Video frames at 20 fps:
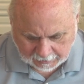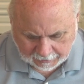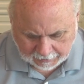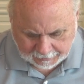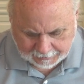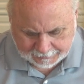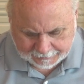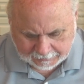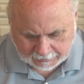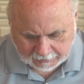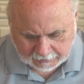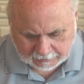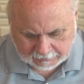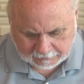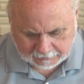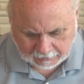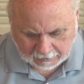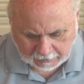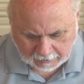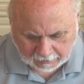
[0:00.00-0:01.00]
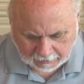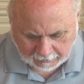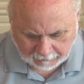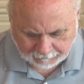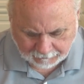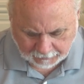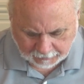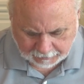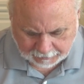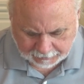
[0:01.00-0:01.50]
He says in
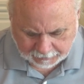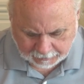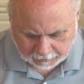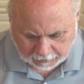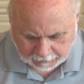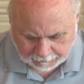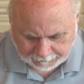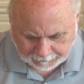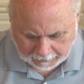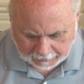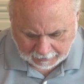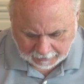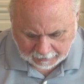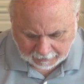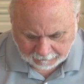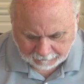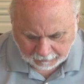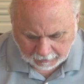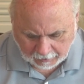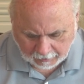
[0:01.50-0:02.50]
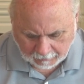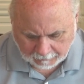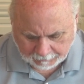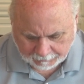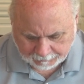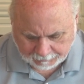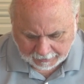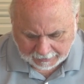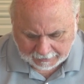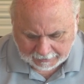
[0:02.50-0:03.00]
verse 35,
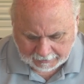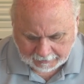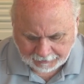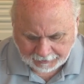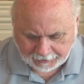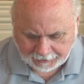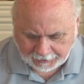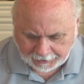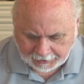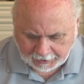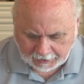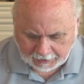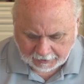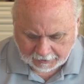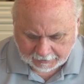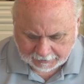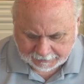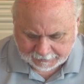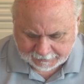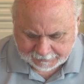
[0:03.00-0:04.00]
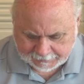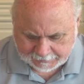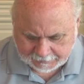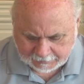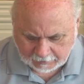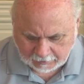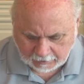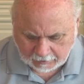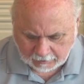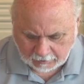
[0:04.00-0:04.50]
by
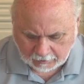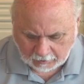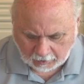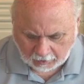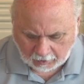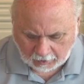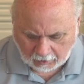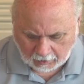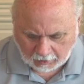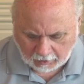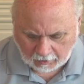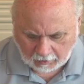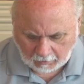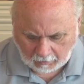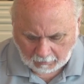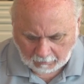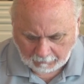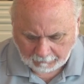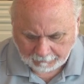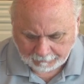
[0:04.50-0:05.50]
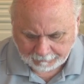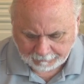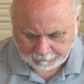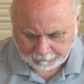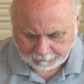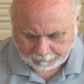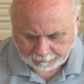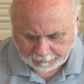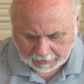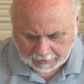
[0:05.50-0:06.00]
this all
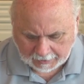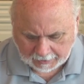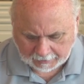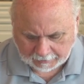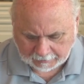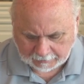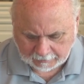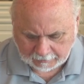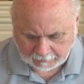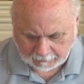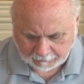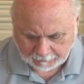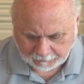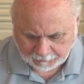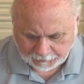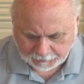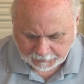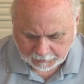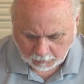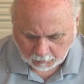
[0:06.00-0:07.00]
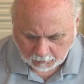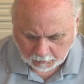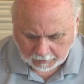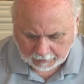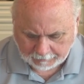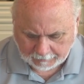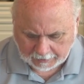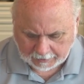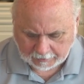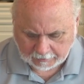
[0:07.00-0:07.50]
men,
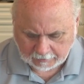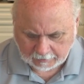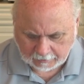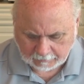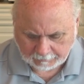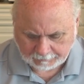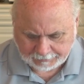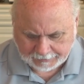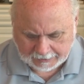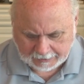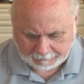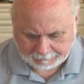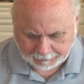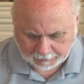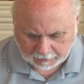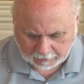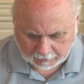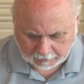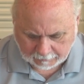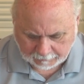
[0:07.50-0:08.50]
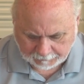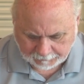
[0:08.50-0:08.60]
women, people.